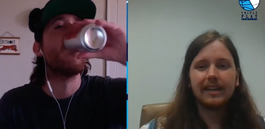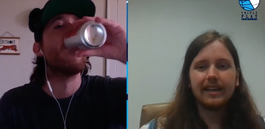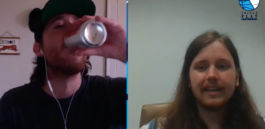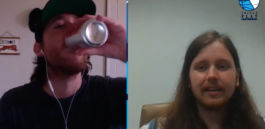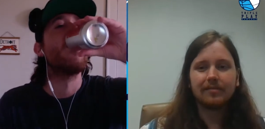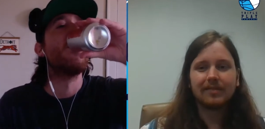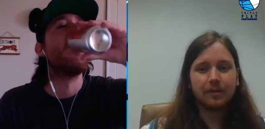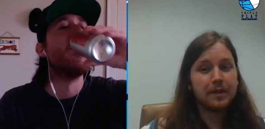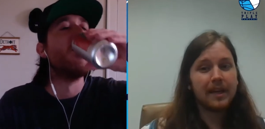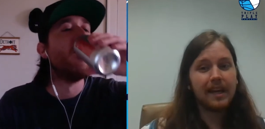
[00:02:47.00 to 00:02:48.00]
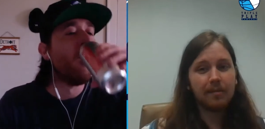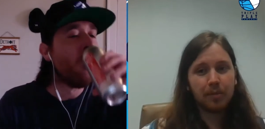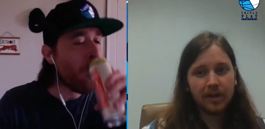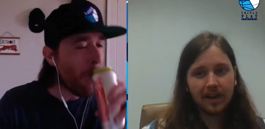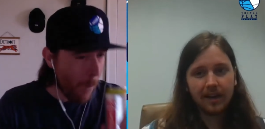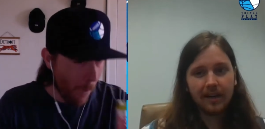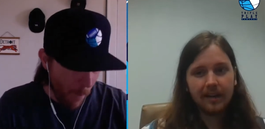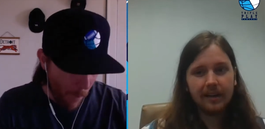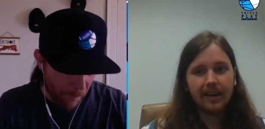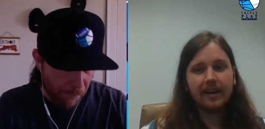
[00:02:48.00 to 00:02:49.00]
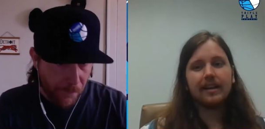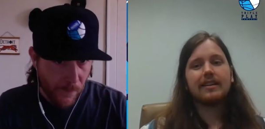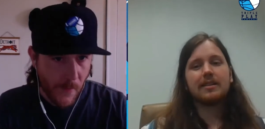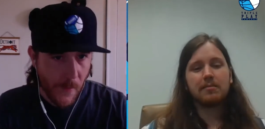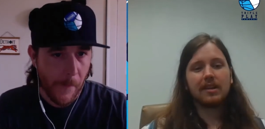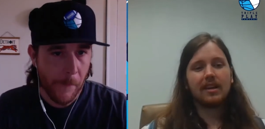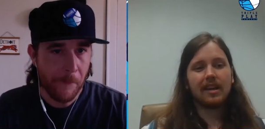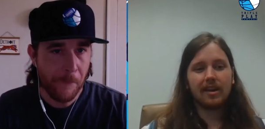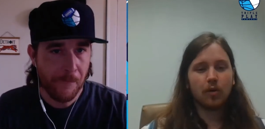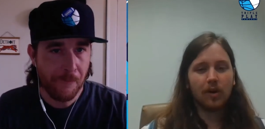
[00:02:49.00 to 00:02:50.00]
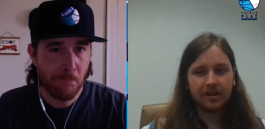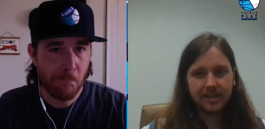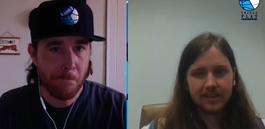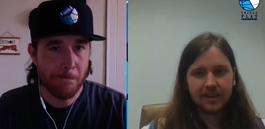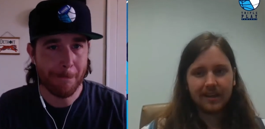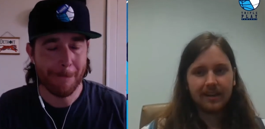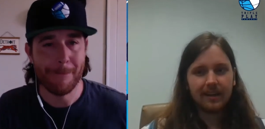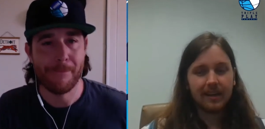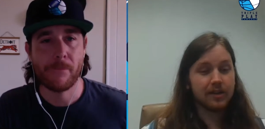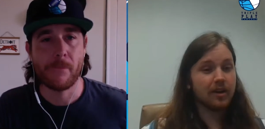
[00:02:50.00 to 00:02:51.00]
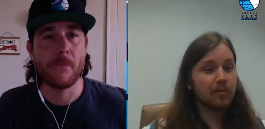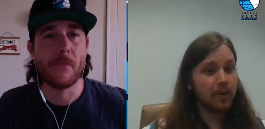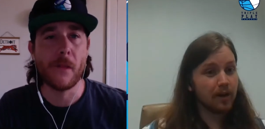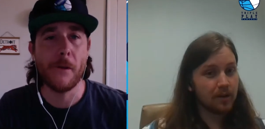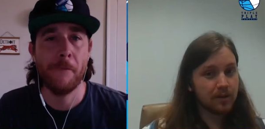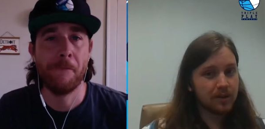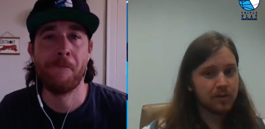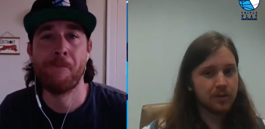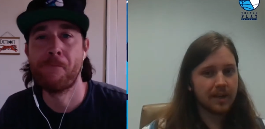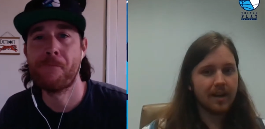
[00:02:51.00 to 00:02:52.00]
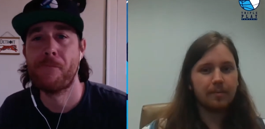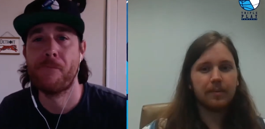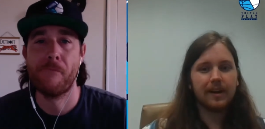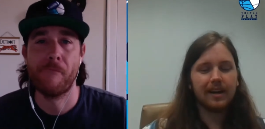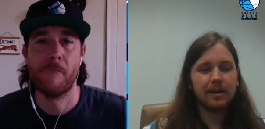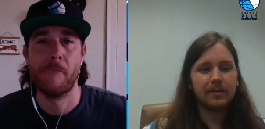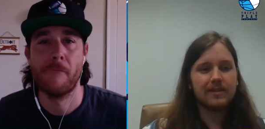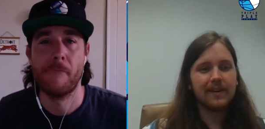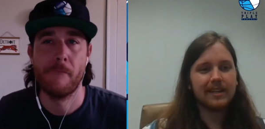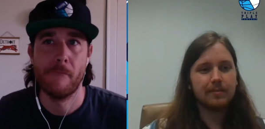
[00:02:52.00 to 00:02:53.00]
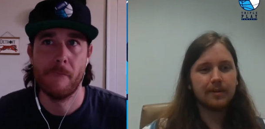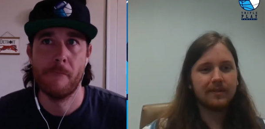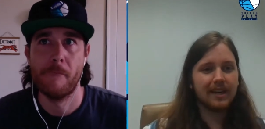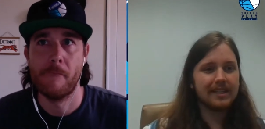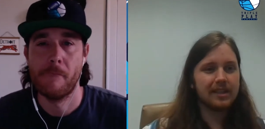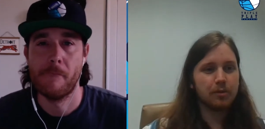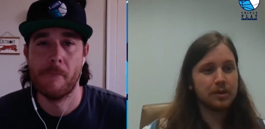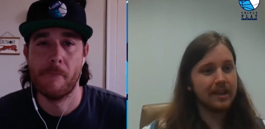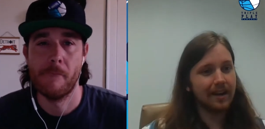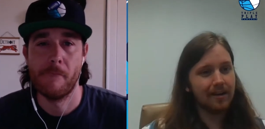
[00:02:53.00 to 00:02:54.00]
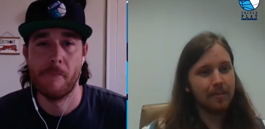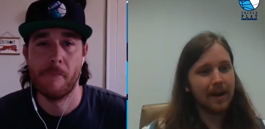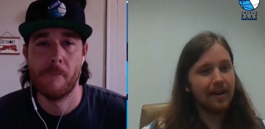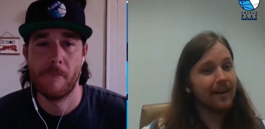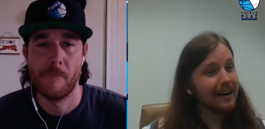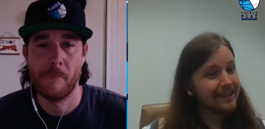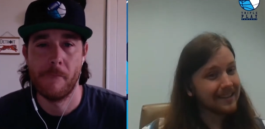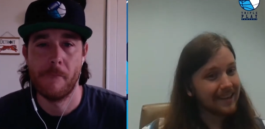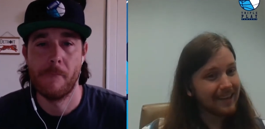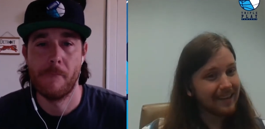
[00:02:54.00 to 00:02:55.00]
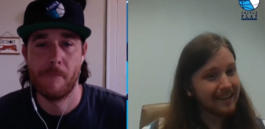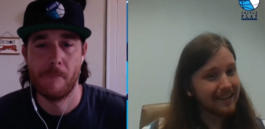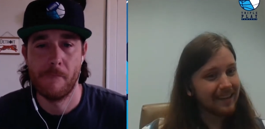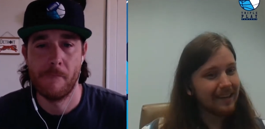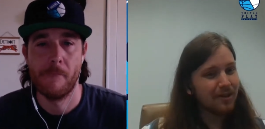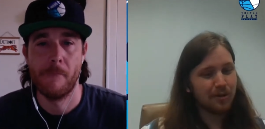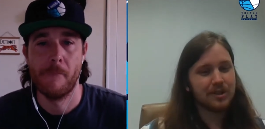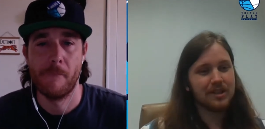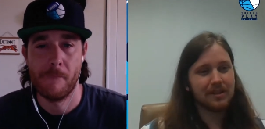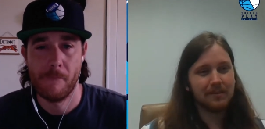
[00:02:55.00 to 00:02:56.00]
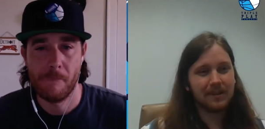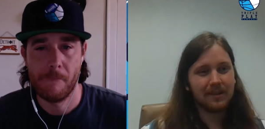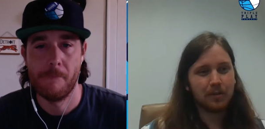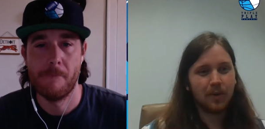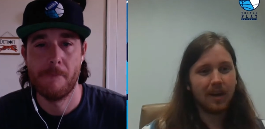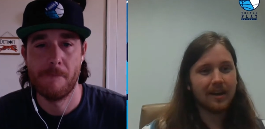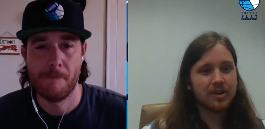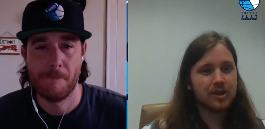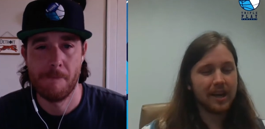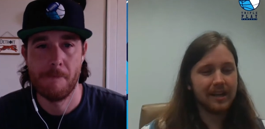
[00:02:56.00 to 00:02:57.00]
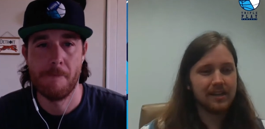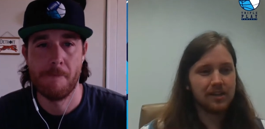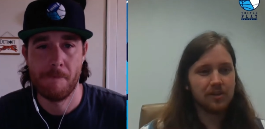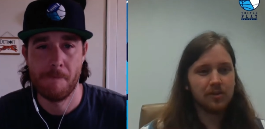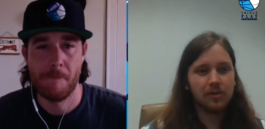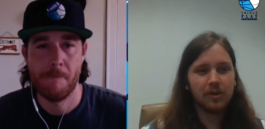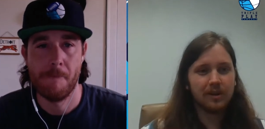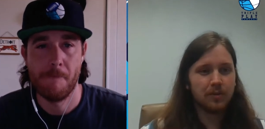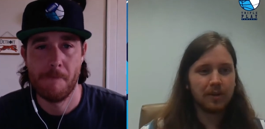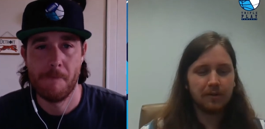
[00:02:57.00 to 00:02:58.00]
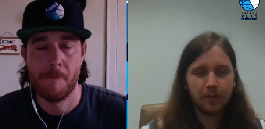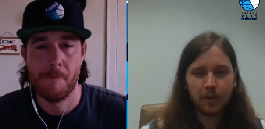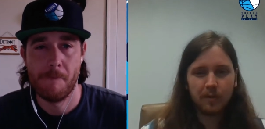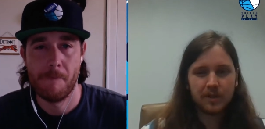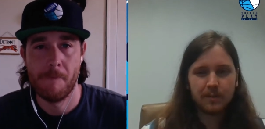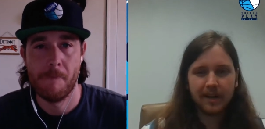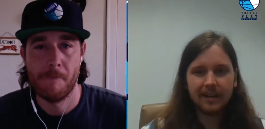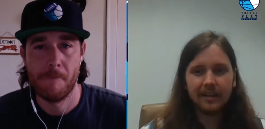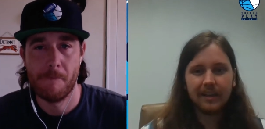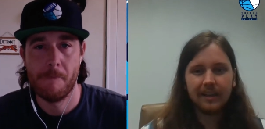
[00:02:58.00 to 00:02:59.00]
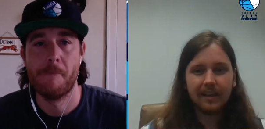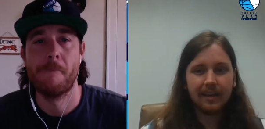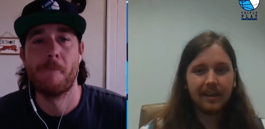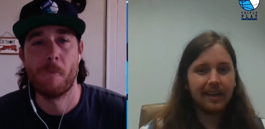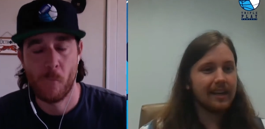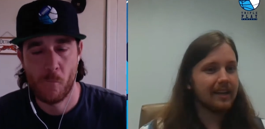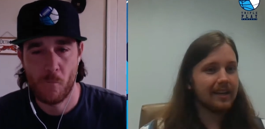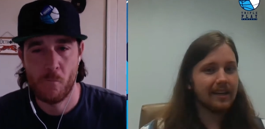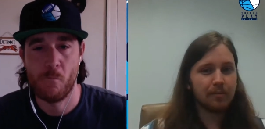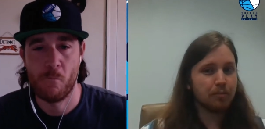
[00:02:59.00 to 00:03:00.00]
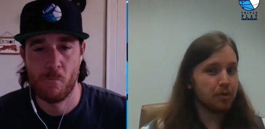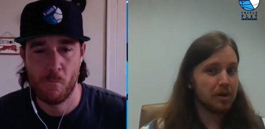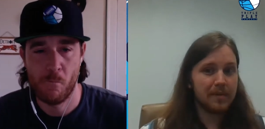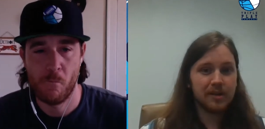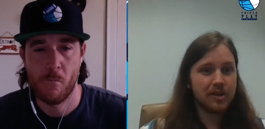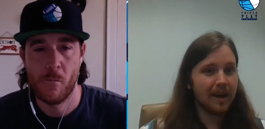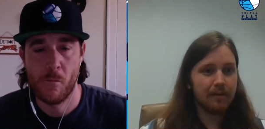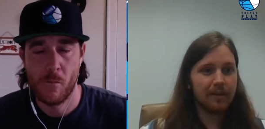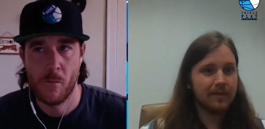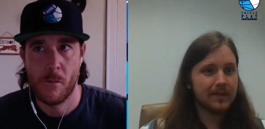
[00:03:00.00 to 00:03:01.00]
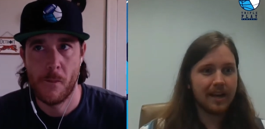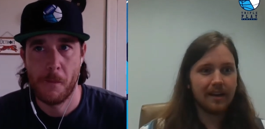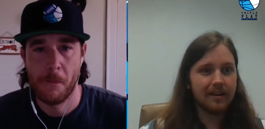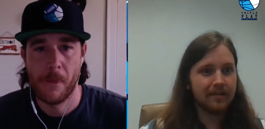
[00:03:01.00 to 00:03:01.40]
Speaker 1: Um, he was hit pretty hard. Something he had a quality start. His curveball usage was up. Um, his fastball velocity was down about a tick, which is something to watch as you as we go forward with Smyly. He mm-hmm. pretty much got rid of his cutter